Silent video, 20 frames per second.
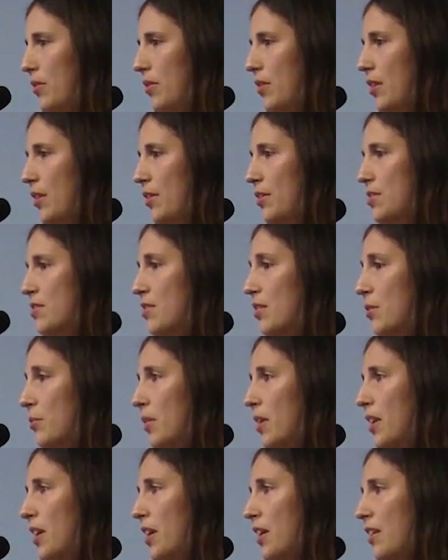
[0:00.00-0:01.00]
there are still
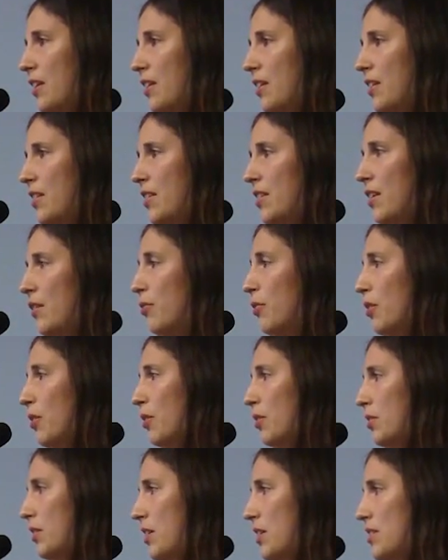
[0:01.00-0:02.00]
many
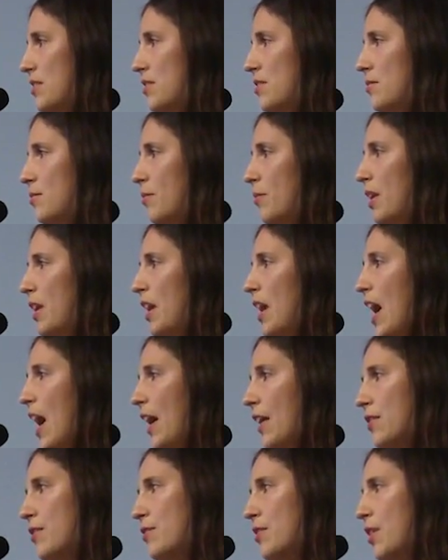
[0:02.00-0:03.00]
difficulties, many
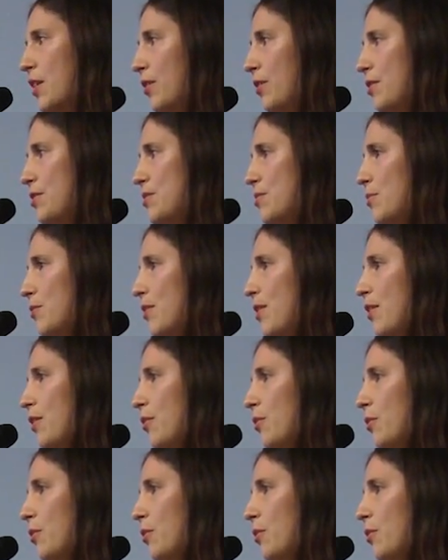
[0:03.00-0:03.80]
acts of terrorism around the